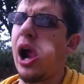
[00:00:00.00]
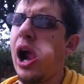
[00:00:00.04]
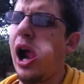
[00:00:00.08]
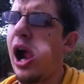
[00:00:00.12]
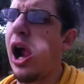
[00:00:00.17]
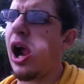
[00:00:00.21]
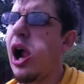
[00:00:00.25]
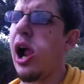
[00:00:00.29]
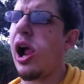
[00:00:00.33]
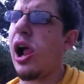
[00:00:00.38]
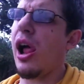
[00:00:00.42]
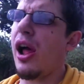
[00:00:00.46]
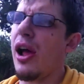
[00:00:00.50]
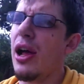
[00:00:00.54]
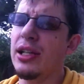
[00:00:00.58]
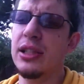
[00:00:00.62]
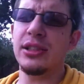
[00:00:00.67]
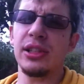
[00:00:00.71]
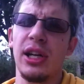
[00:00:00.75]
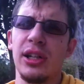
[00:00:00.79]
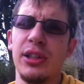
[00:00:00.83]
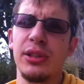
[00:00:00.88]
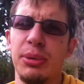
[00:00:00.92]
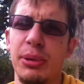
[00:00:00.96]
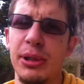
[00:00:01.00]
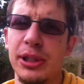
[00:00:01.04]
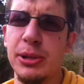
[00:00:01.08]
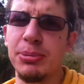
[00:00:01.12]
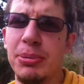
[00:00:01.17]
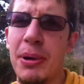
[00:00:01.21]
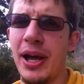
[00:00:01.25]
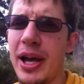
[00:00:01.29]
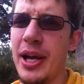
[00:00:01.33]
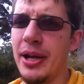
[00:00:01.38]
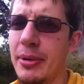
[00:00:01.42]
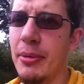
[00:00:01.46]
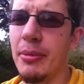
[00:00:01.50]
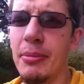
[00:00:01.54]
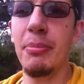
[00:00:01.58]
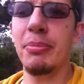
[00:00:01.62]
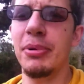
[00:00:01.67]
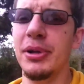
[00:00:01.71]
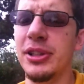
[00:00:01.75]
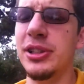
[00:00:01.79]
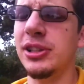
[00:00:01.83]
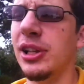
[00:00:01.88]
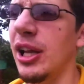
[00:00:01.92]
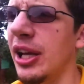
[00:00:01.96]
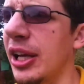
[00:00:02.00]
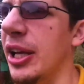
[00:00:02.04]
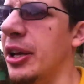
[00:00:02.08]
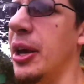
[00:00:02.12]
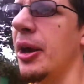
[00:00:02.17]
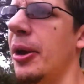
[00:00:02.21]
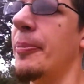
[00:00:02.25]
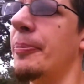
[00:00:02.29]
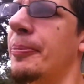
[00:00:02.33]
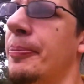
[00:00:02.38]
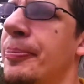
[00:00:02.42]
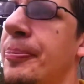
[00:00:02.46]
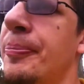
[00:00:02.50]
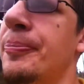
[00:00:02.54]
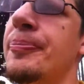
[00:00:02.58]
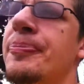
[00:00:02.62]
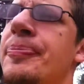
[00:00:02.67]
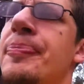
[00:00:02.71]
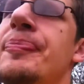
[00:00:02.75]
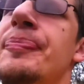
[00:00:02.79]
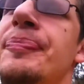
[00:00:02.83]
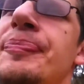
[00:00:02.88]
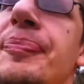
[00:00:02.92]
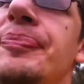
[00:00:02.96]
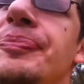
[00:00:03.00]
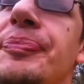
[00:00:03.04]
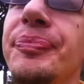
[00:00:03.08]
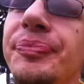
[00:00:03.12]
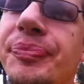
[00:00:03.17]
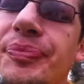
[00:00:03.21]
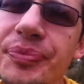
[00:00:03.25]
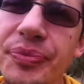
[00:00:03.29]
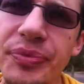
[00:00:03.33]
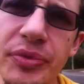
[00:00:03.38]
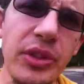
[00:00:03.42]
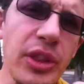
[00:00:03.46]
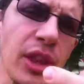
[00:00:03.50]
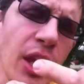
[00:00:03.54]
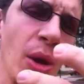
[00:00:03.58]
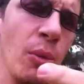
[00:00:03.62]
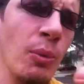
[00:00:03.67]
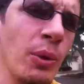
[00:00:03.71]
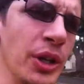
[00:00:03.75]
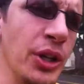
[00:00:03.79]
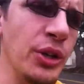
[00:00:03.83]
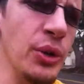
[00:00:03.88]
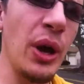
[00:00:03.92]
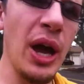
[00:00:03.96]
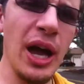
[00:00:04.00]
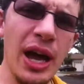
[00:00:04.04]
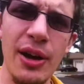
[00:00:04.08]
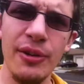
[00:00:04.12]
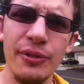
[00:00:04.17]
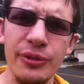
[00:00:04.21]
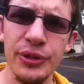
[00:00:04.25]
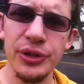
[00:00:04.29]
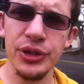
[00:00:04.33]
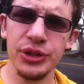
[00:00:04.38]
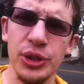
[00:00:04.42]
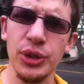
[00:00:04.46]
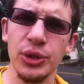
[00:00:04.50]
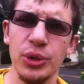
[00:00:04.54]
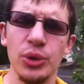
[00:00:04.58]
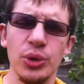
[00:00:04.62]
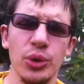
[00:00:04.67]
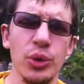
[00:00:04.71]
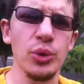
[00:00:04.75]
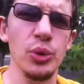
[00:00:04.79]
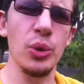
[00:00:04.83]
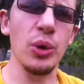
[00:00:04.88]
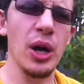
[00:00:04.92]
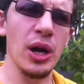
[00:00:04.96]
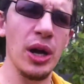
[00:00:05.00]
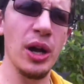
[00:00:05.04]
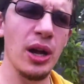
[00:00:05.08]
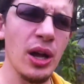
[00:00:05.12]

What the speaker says: it's hard to explain, but it's like when you have two